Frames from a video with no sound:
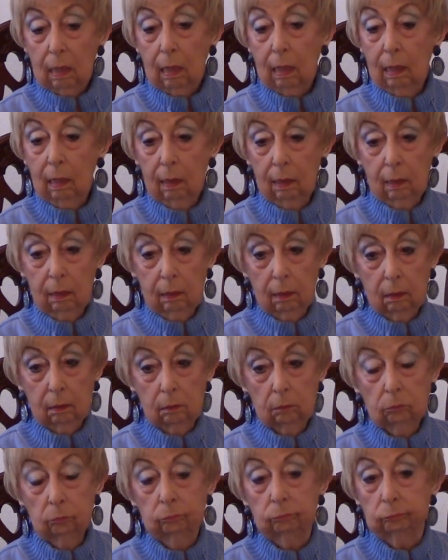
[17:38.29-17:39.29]

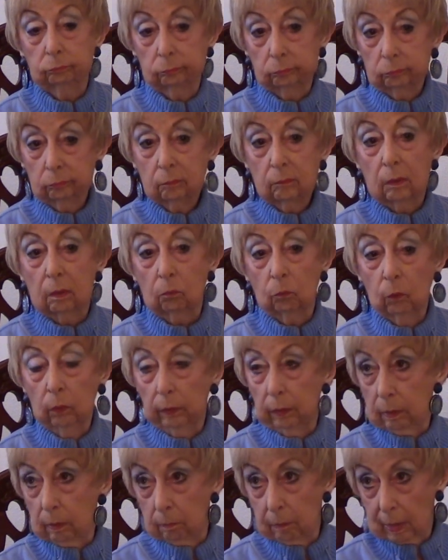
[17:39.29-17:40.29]
I
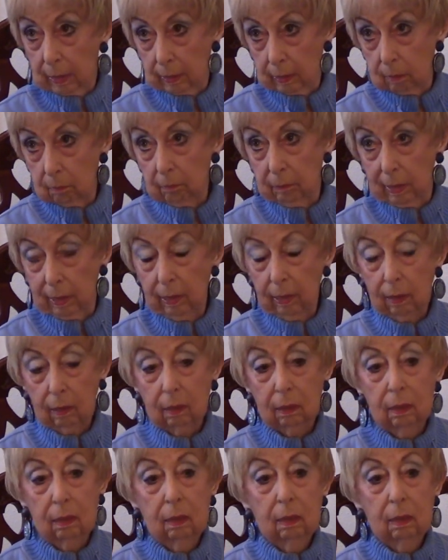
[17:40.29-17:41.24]
wanted to buy it back.